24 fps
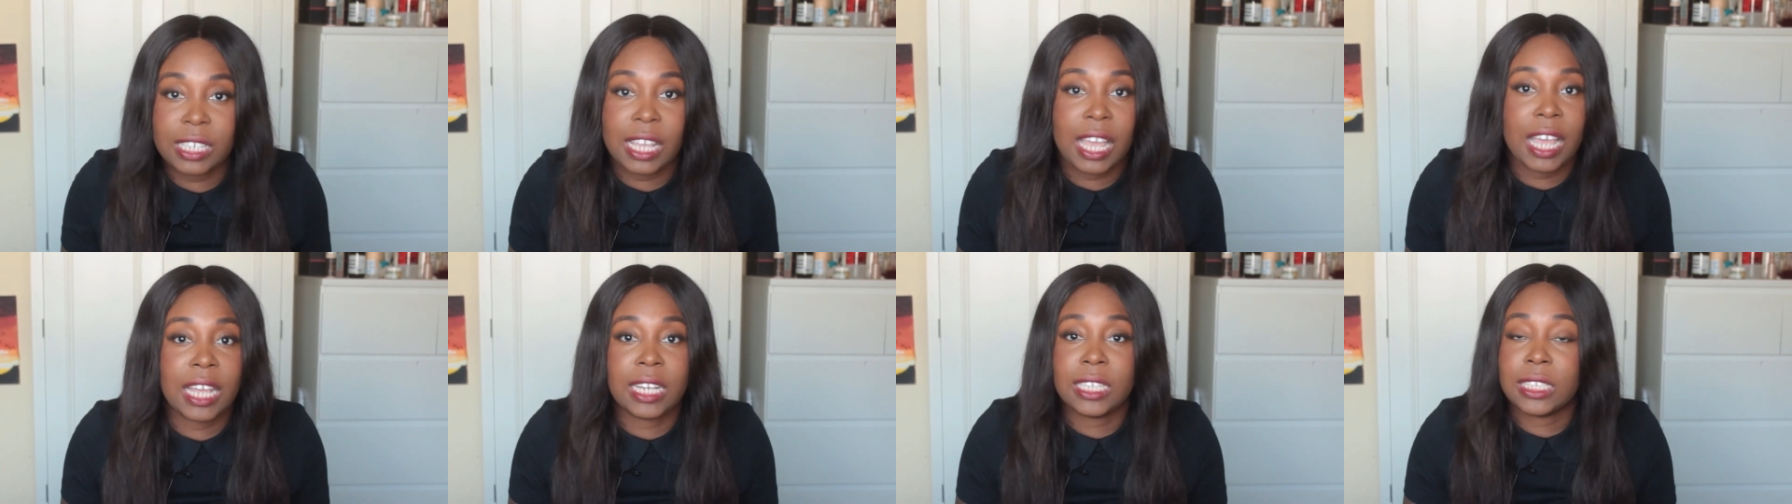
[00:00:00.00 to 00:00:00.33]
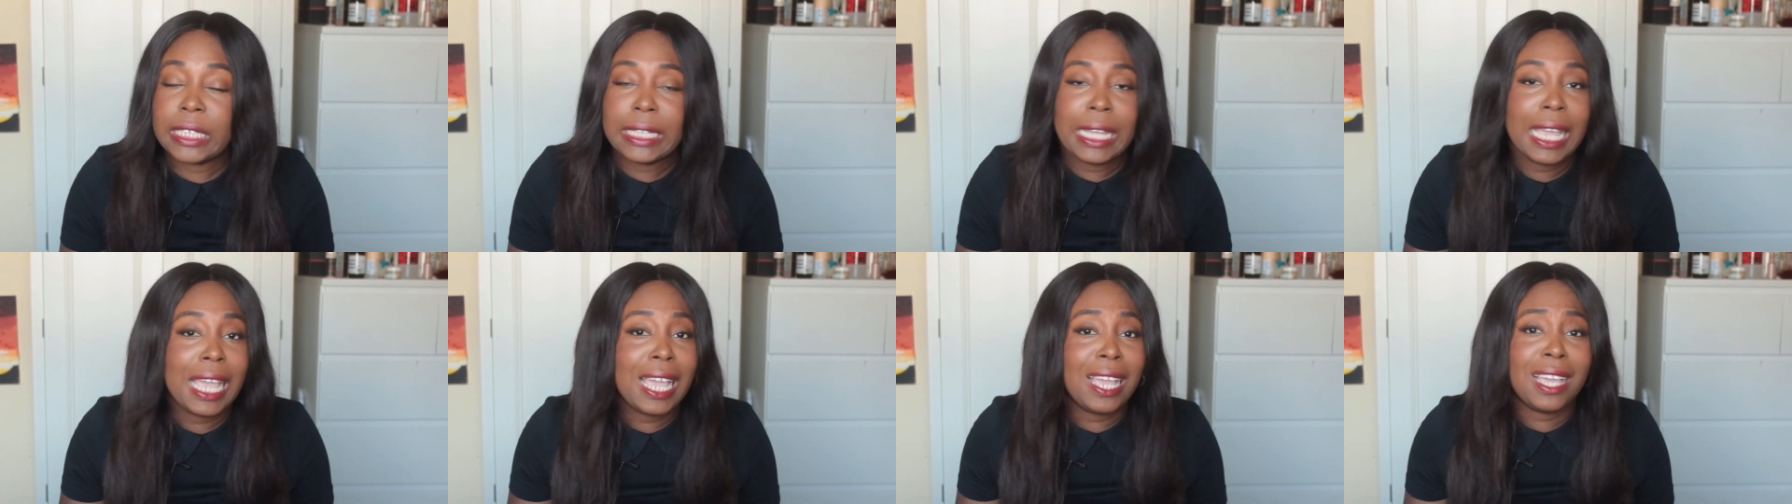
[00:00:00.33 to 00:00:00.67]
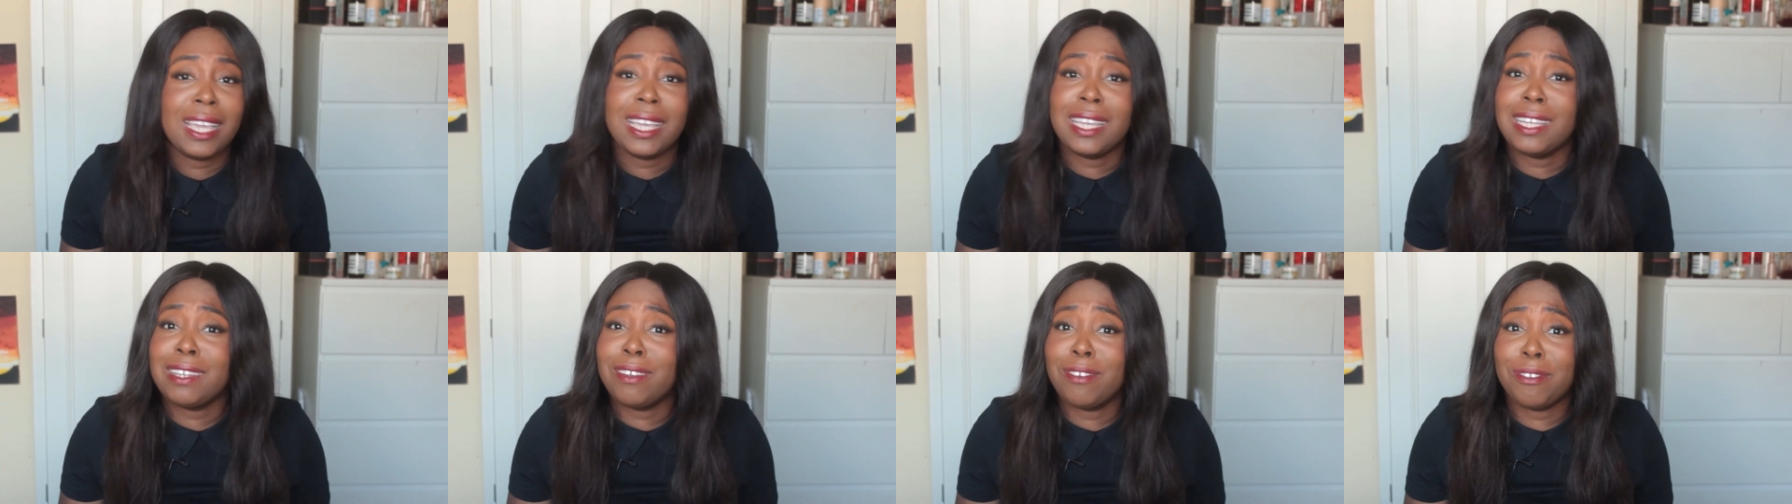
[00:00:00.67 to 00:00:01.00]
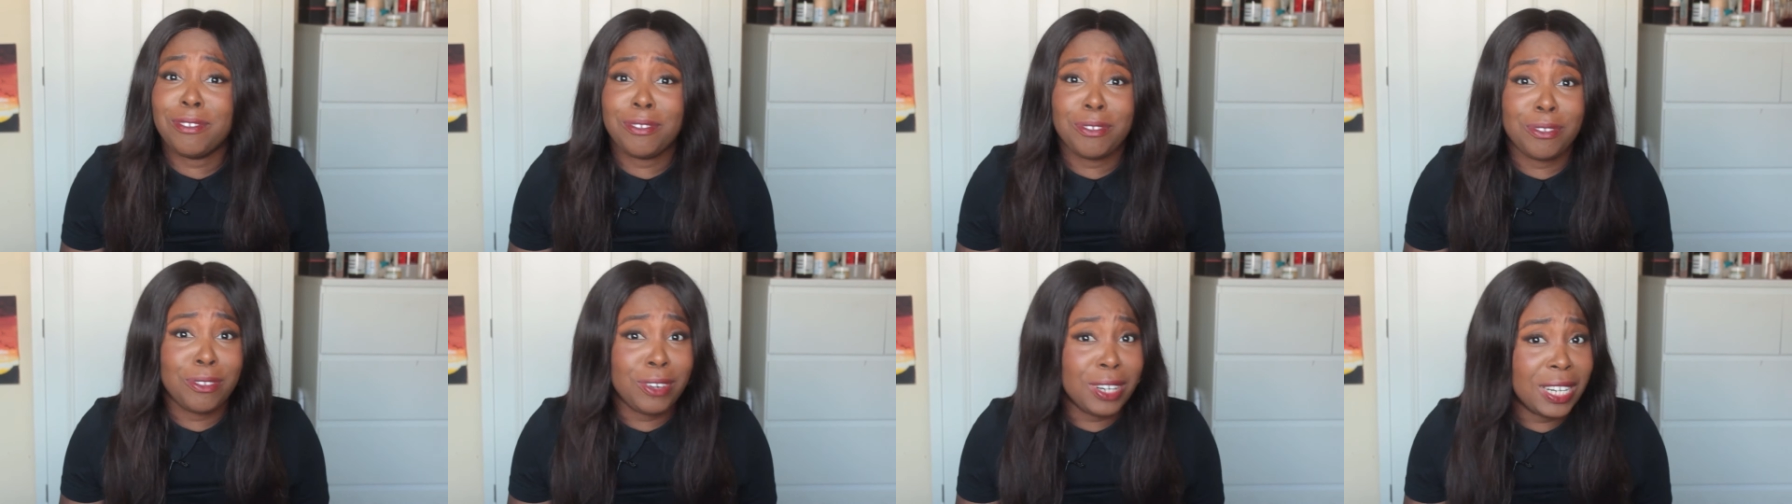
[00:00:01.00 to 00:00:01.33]
and it
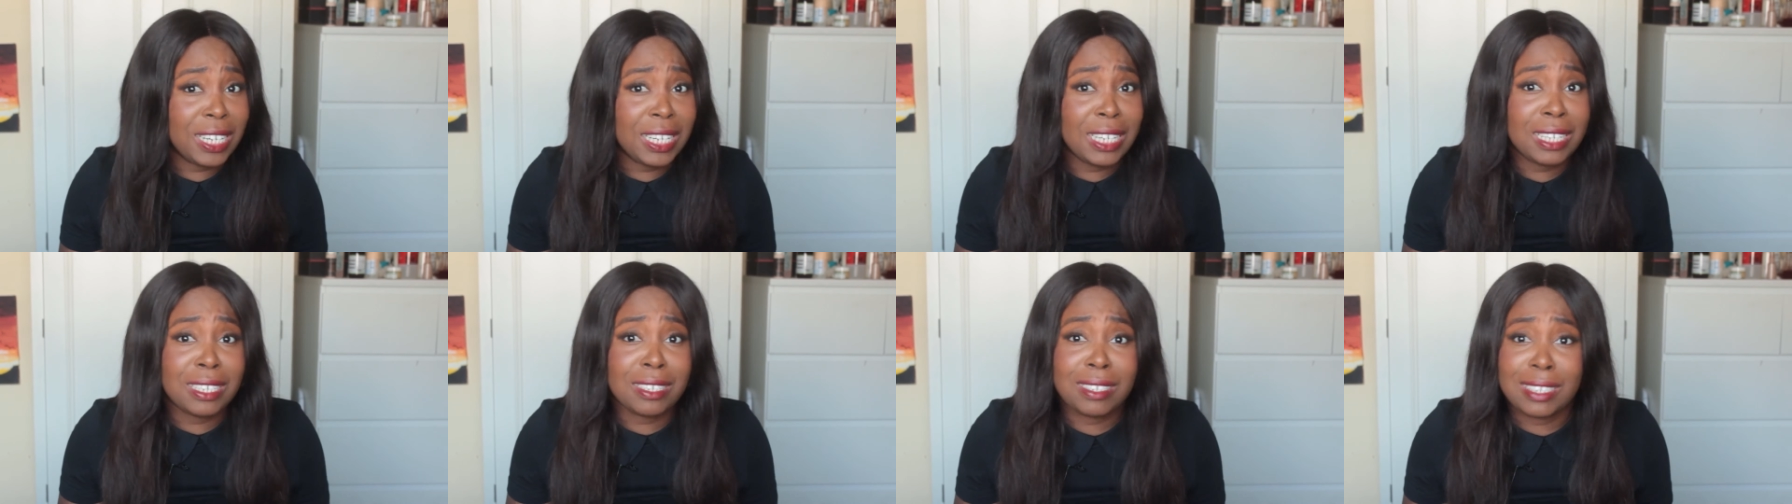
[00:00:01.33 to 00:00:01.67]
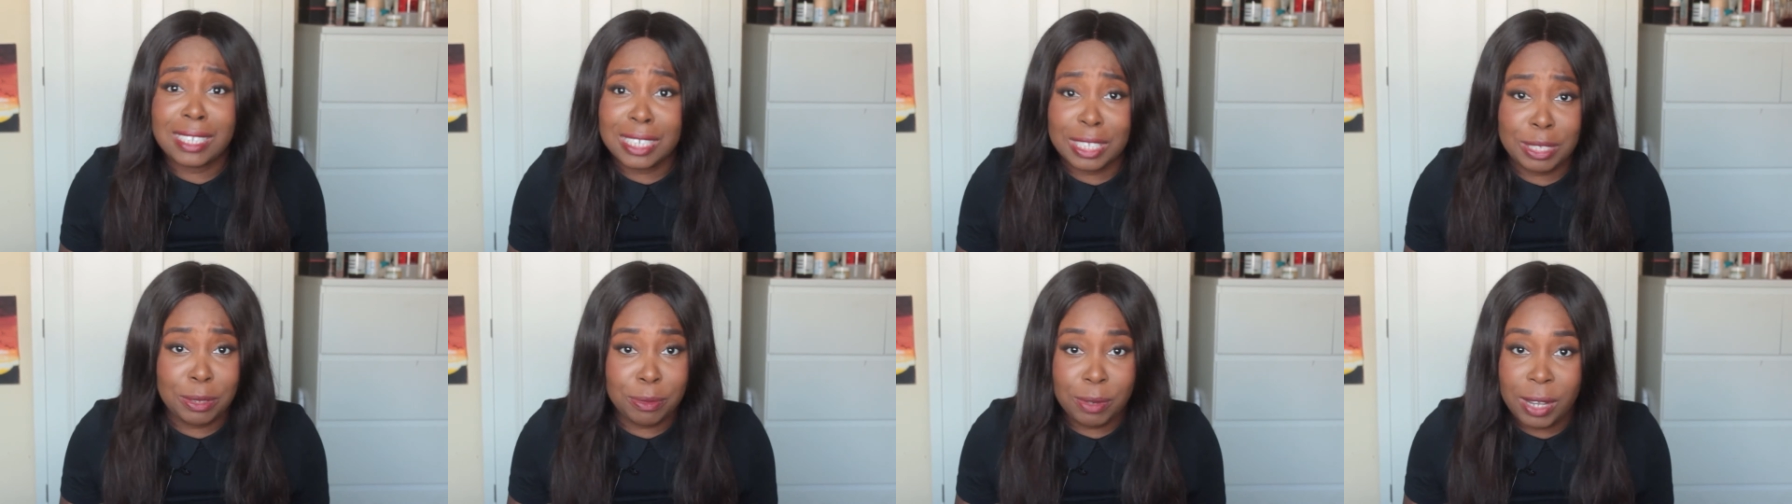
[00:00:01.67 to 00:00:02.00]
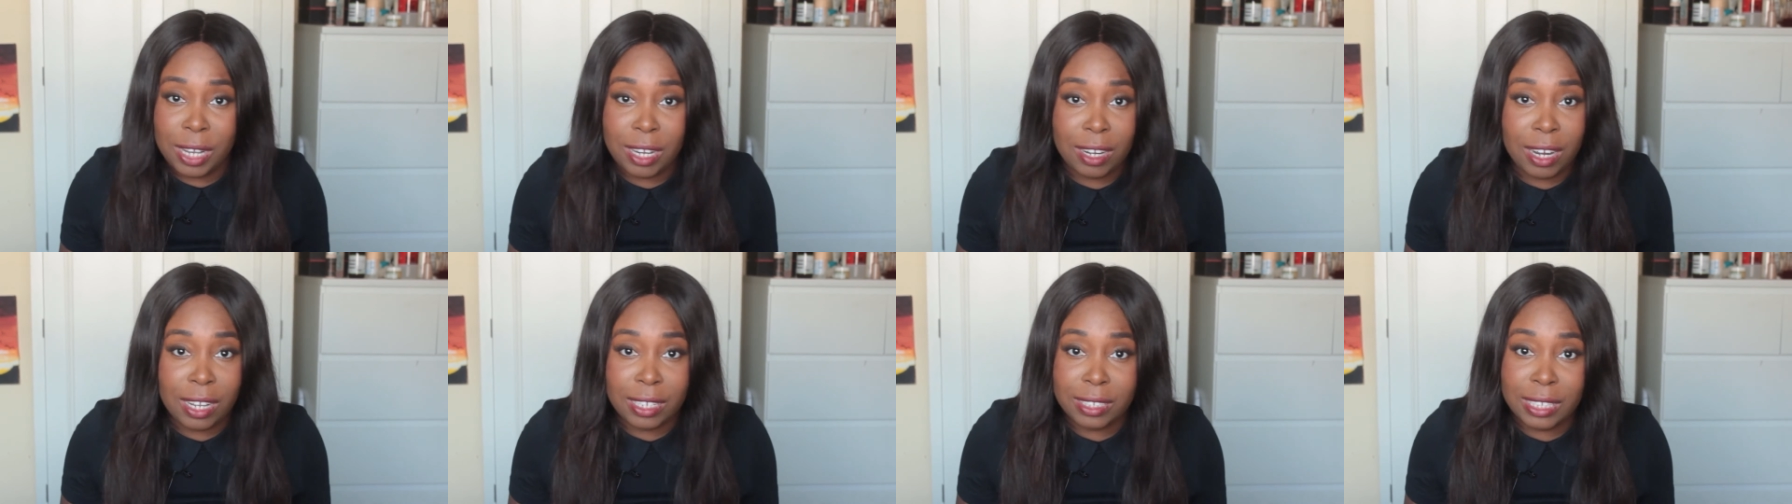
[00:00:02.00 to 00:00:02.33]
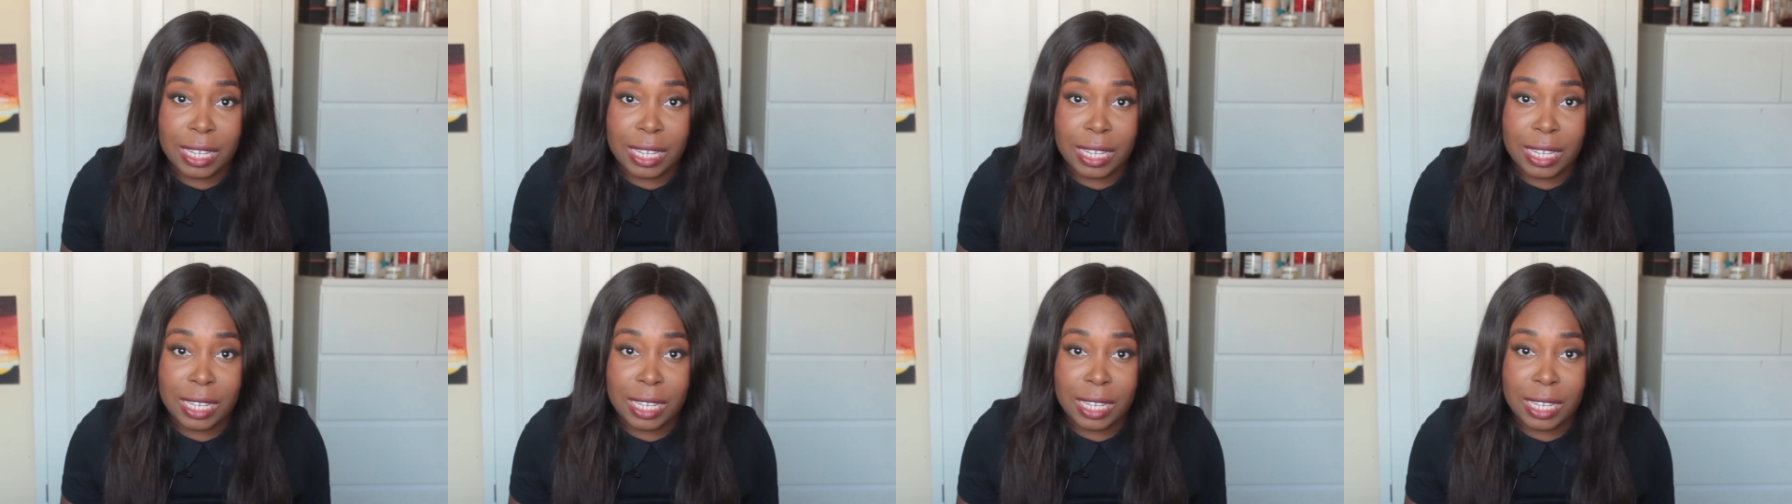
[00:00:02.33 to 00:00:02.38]
really doesn't work like